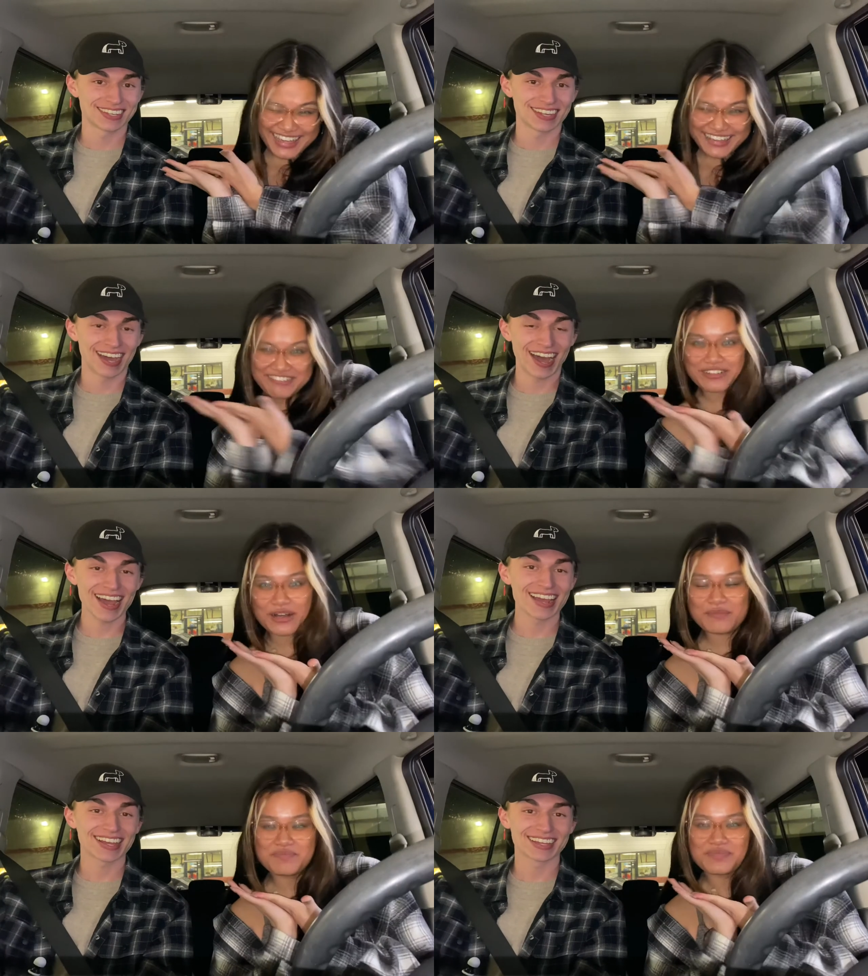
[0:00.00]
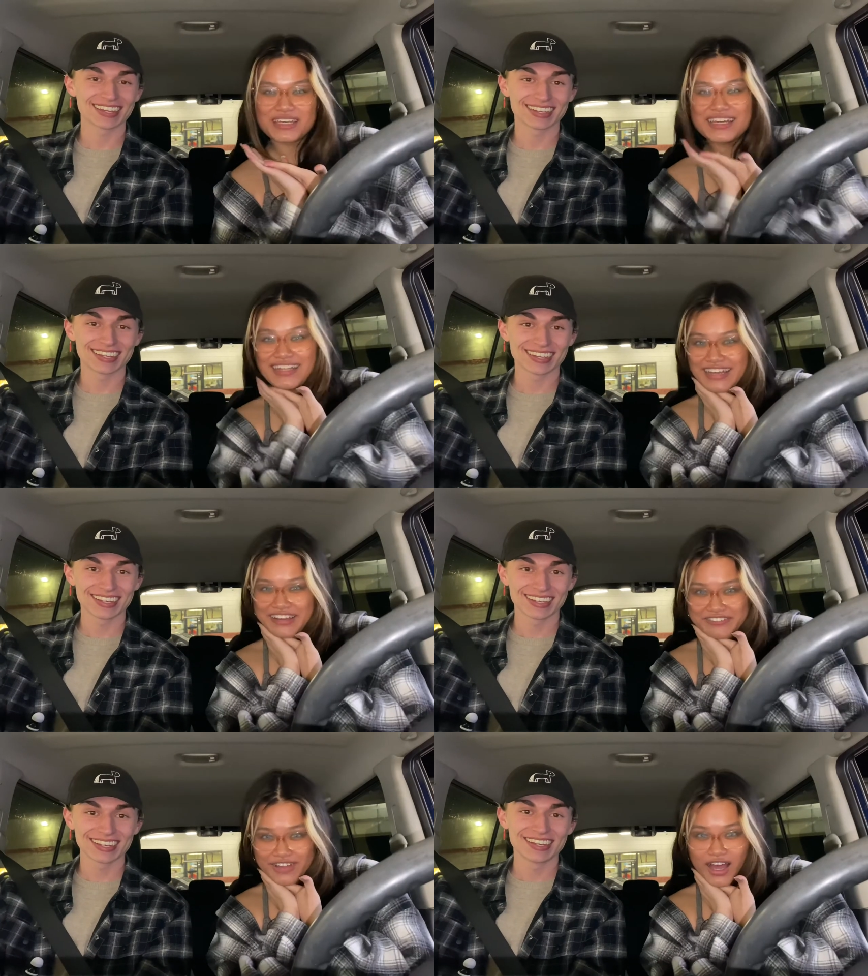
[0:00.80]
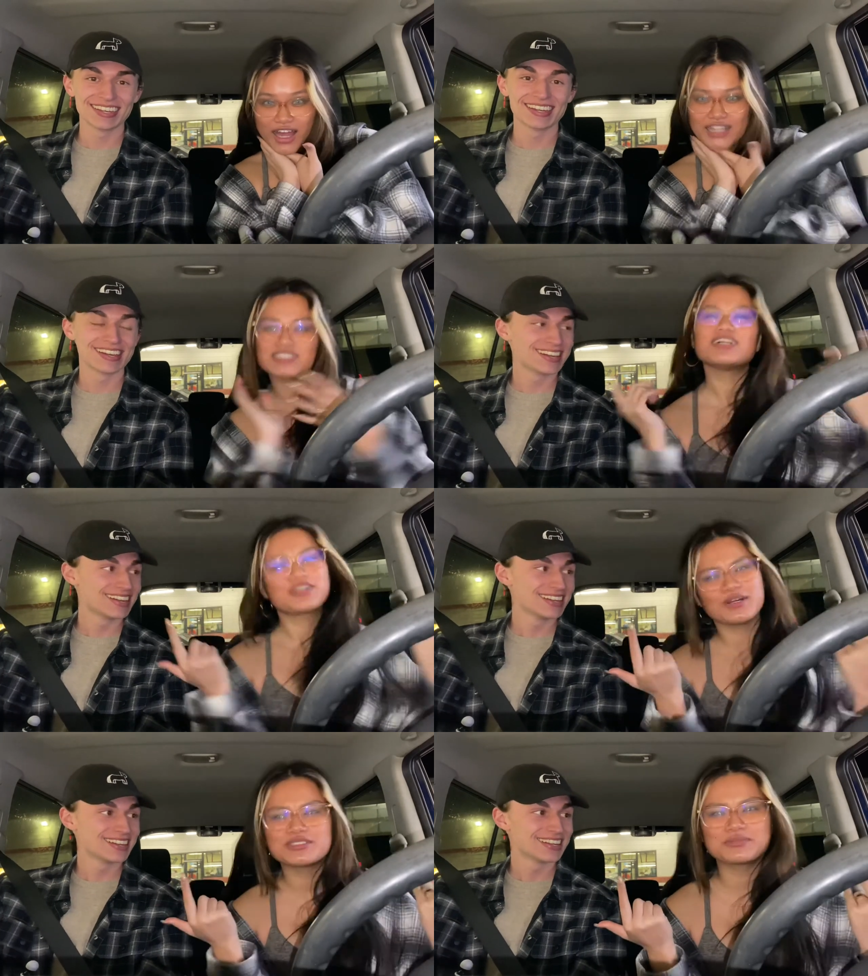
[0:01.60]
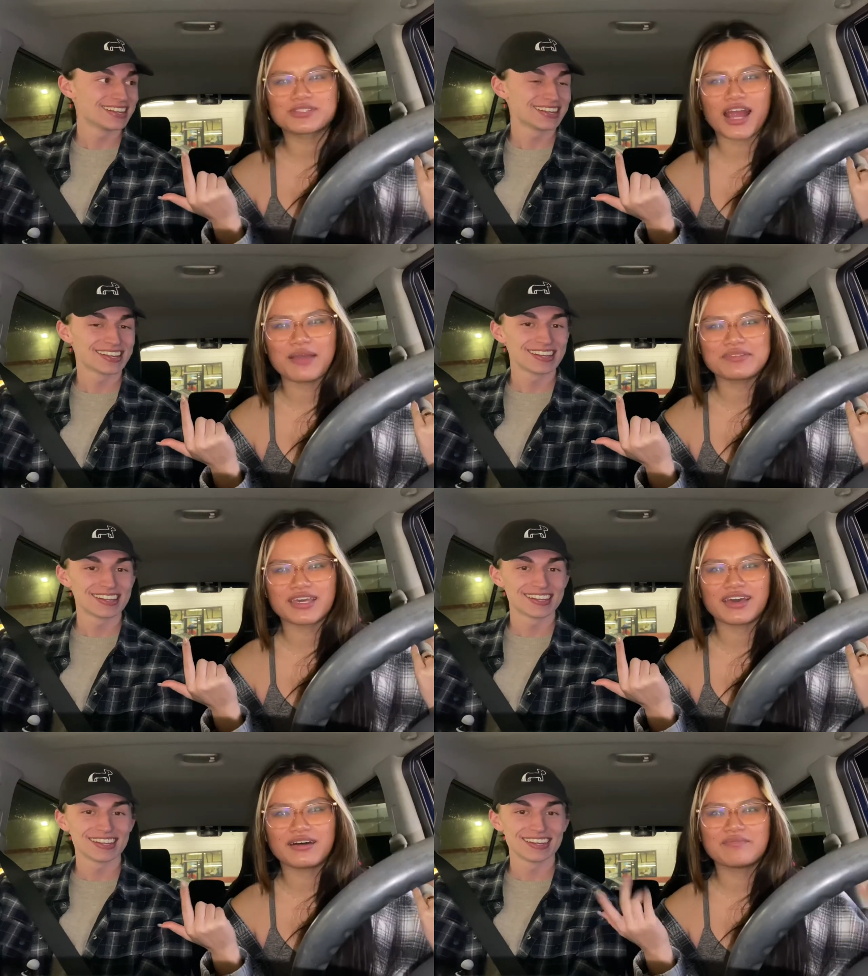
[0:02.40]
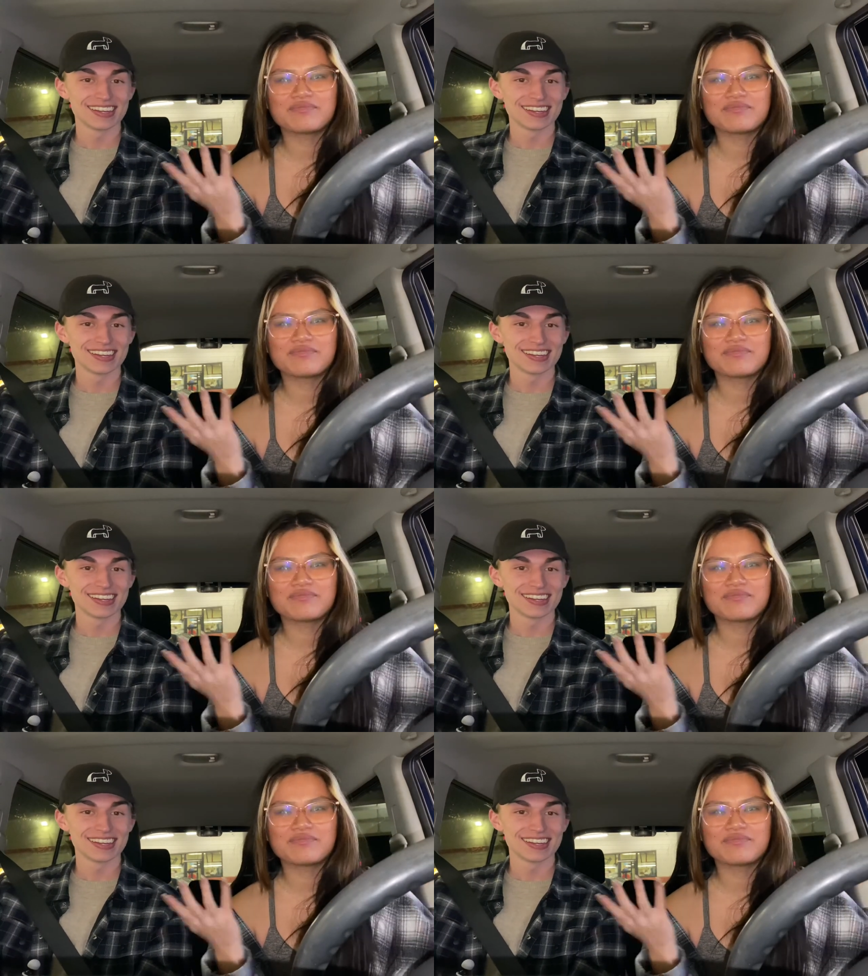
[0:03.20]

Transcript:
Speaker 1: Hi. Um, Nic Vlogs. Go subscribe to him.